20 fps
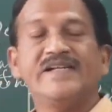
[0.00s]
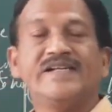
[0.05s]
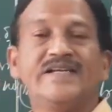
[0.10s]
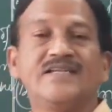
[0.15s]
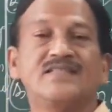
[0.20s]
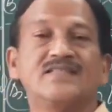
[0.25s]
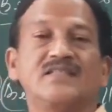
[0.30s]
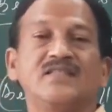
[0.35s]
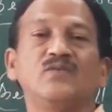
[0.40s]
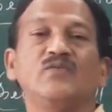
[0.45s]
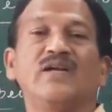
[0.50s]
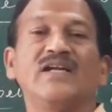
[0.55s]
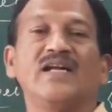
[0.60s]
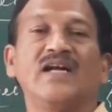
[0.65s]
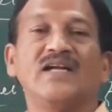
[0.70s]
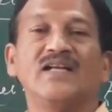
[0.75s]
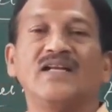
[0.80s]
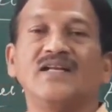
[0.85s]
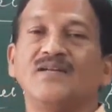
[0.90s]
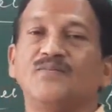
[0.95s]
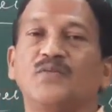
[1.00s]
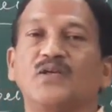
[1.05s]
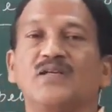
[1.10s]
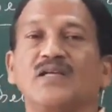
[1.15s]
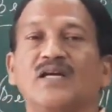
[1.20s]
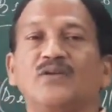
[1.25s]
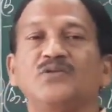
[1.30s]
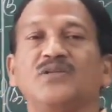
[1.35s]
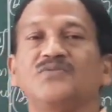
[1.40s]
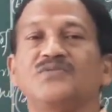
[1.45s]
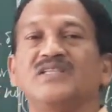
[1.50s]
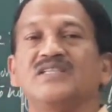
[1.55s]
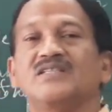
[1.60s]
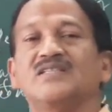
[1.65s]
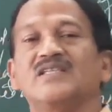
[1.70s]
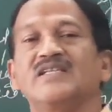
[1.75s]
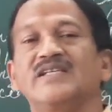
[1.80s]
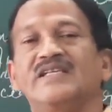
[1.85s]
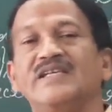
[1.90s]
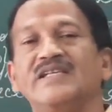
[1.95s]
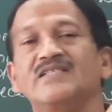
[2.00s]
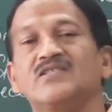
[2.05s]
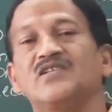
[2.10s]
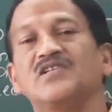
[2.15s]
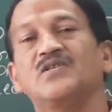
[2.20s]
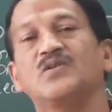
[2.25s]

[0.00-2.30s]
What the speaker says: days you had added, but out of the 3 days,